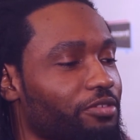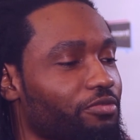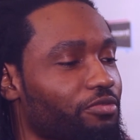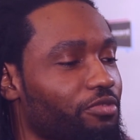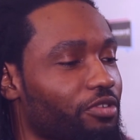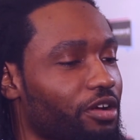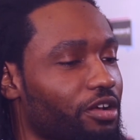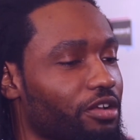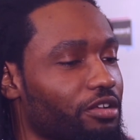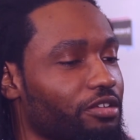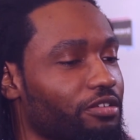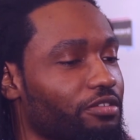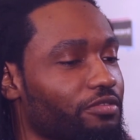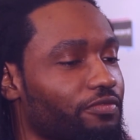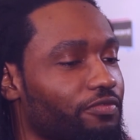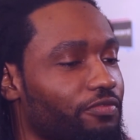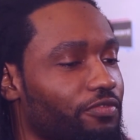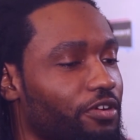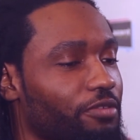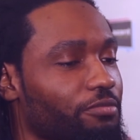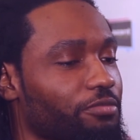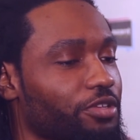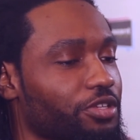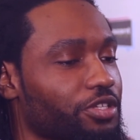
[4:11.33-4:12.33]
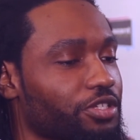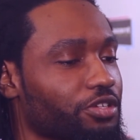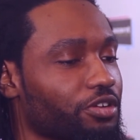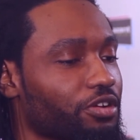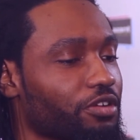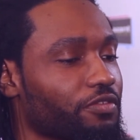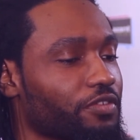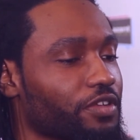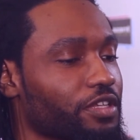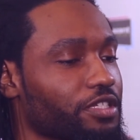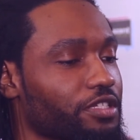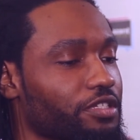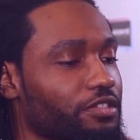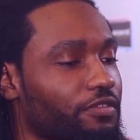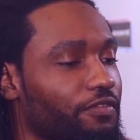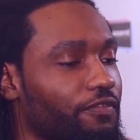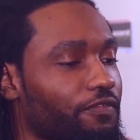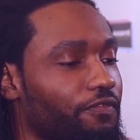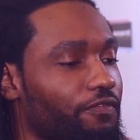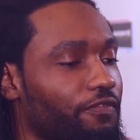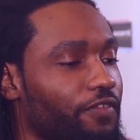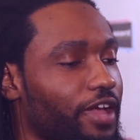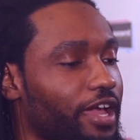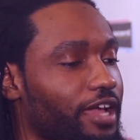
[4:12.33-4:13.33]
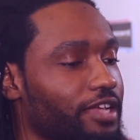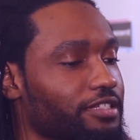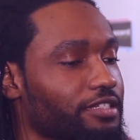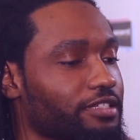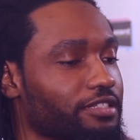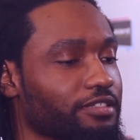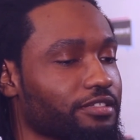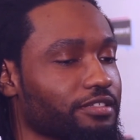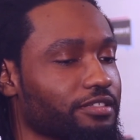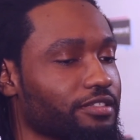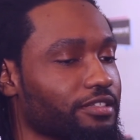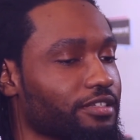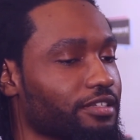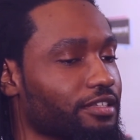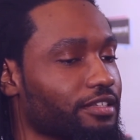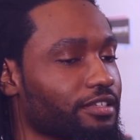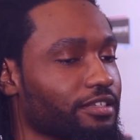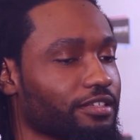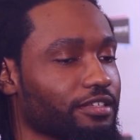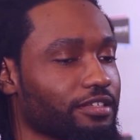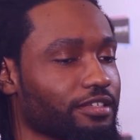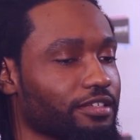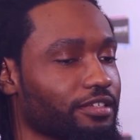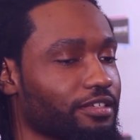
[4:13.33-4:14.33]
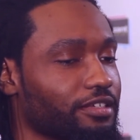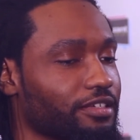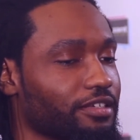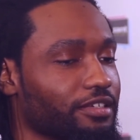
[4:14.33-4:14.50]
run from the service faster than...